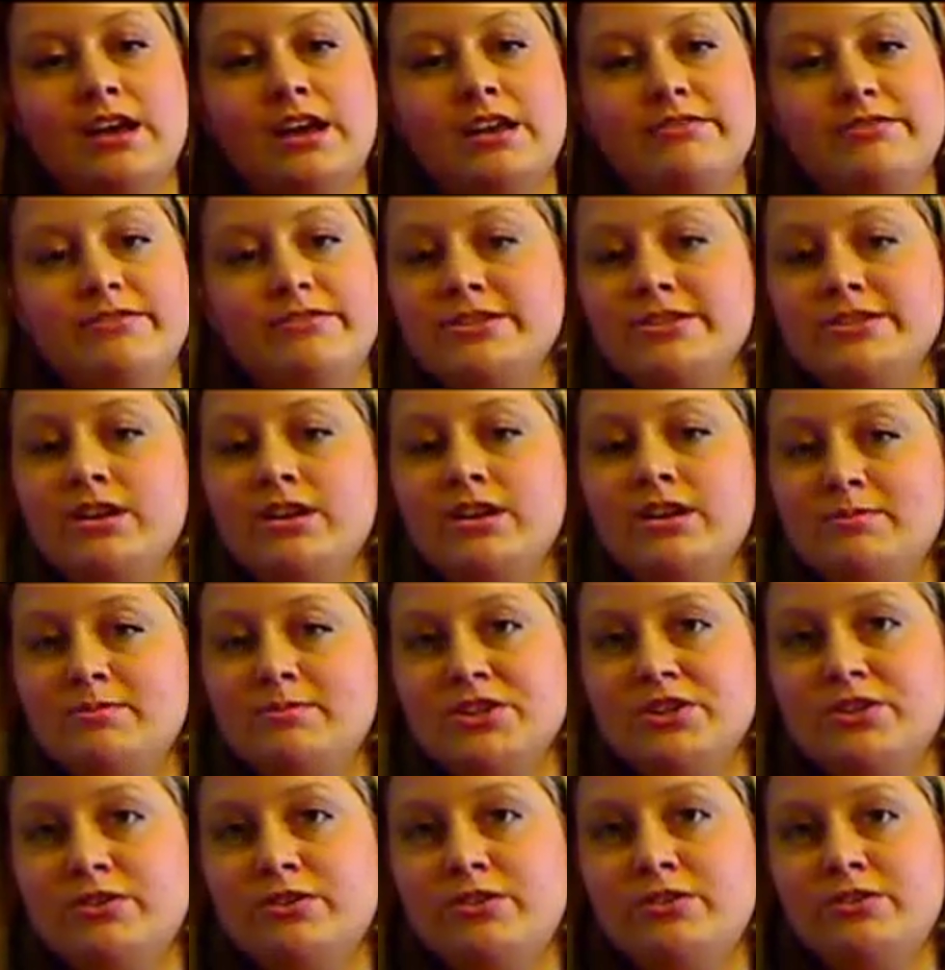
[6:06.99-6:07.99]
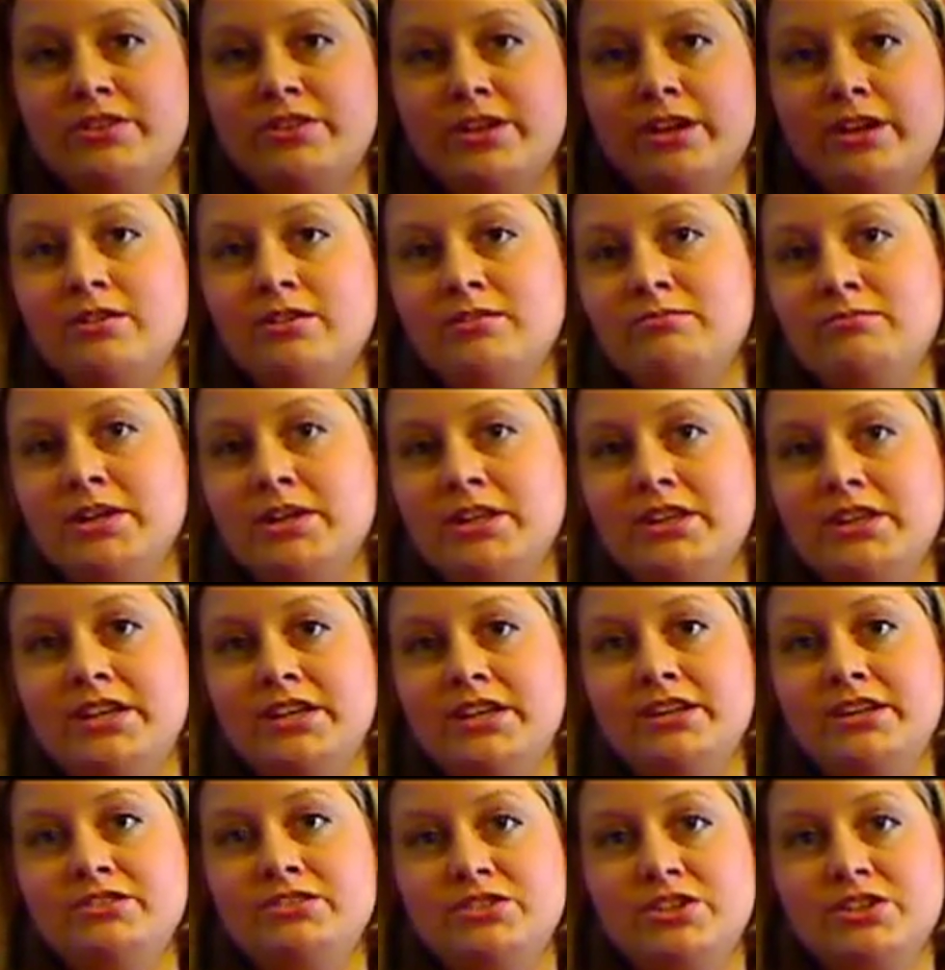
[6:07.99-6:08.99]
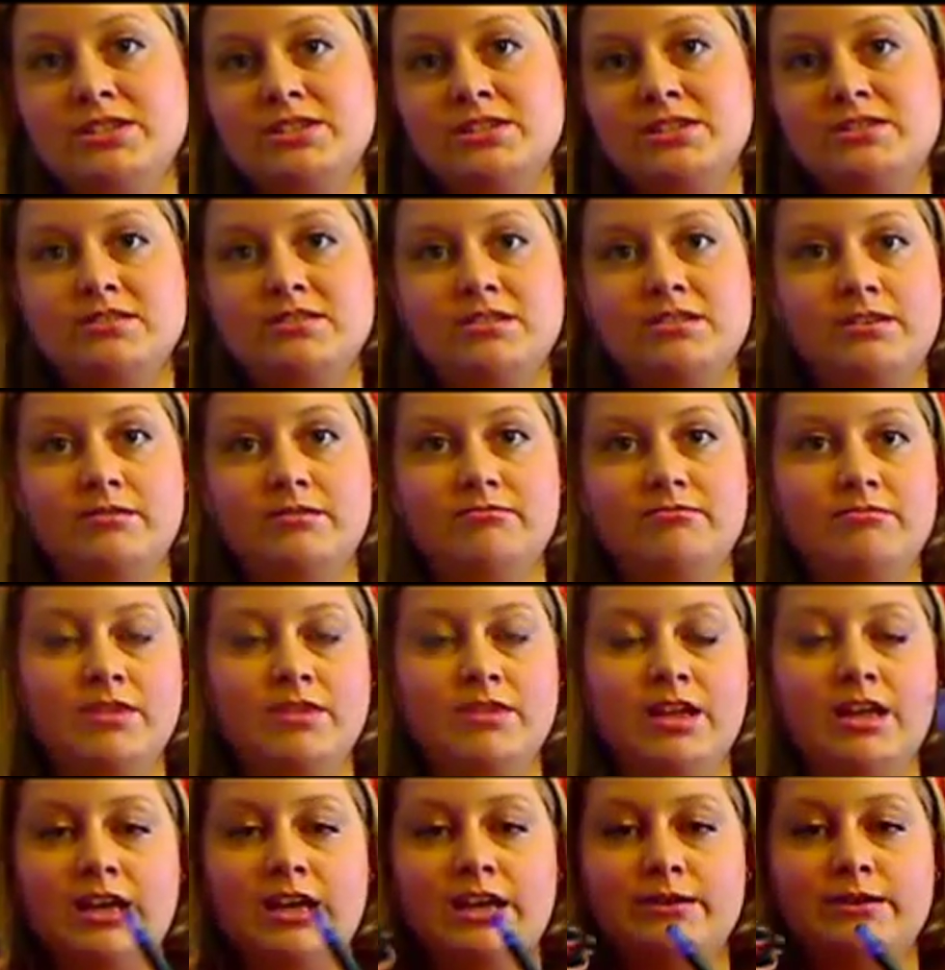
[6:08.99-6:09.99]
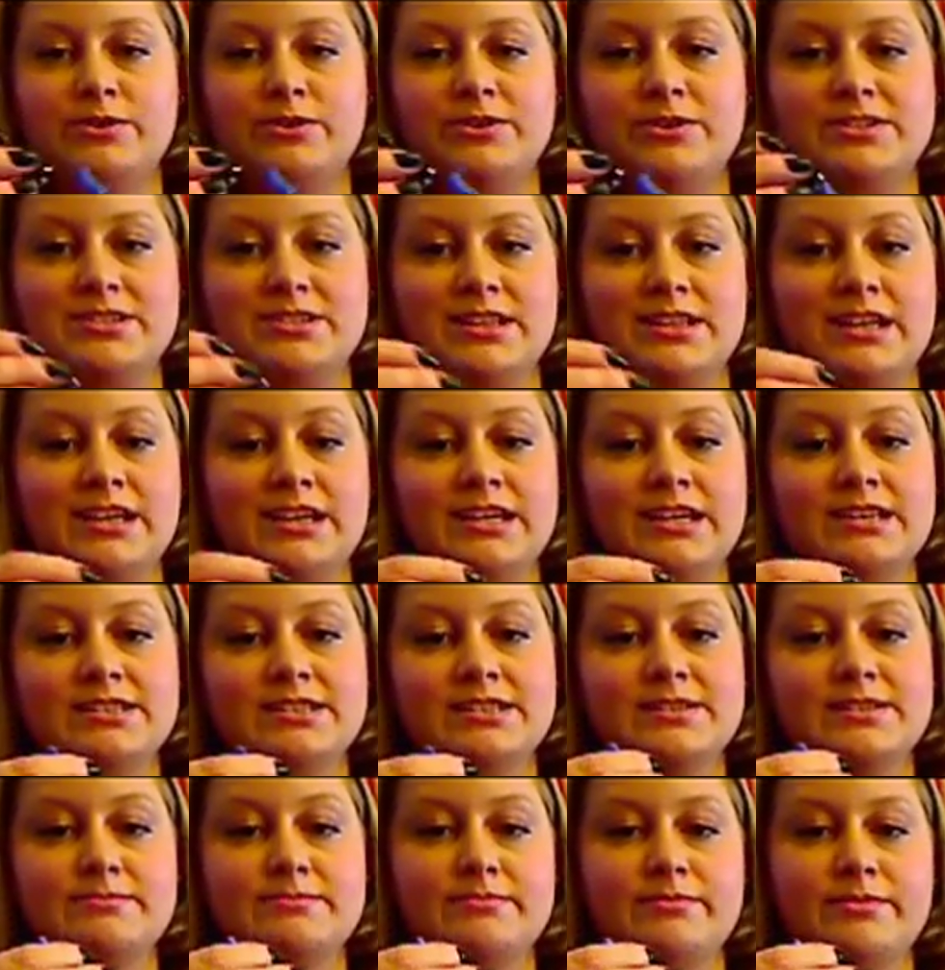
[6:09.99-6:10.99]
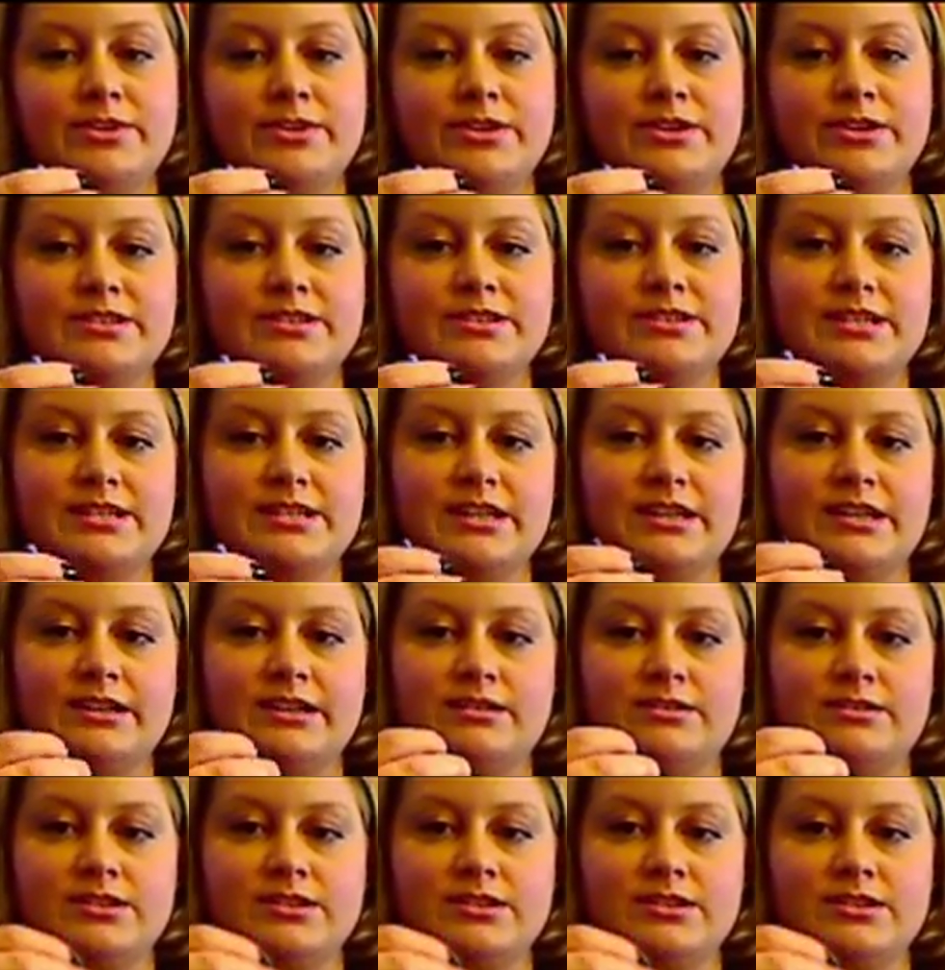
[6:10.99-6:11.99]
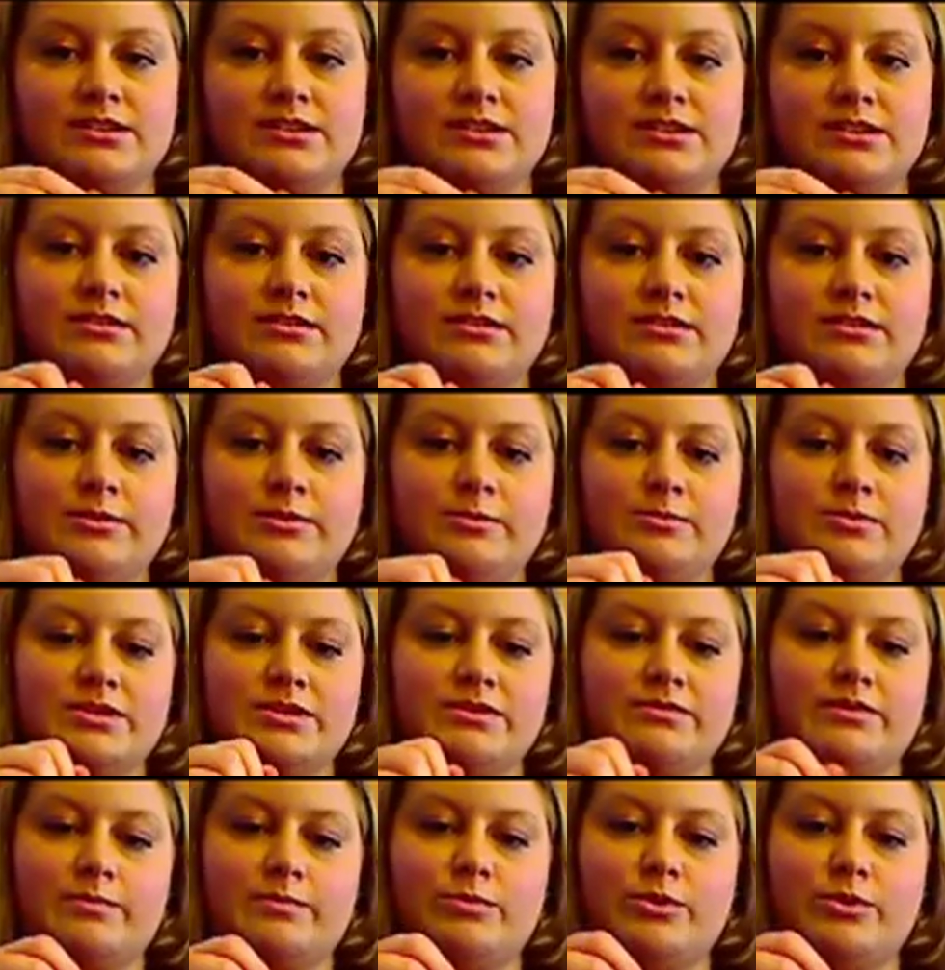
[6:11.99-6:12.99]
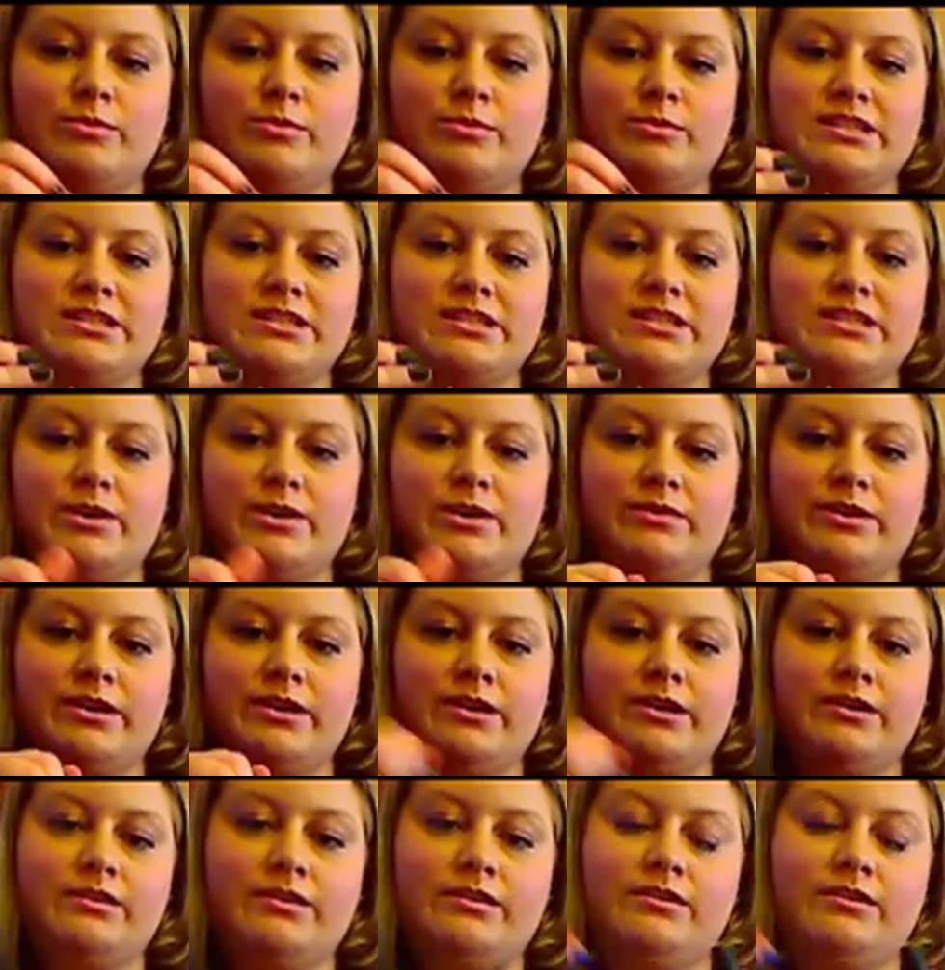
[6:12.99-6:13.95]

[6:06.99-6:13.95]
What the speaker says: These are optional. They are really just for aesthetics. You can see it'll just, oops, I pull my tip off here.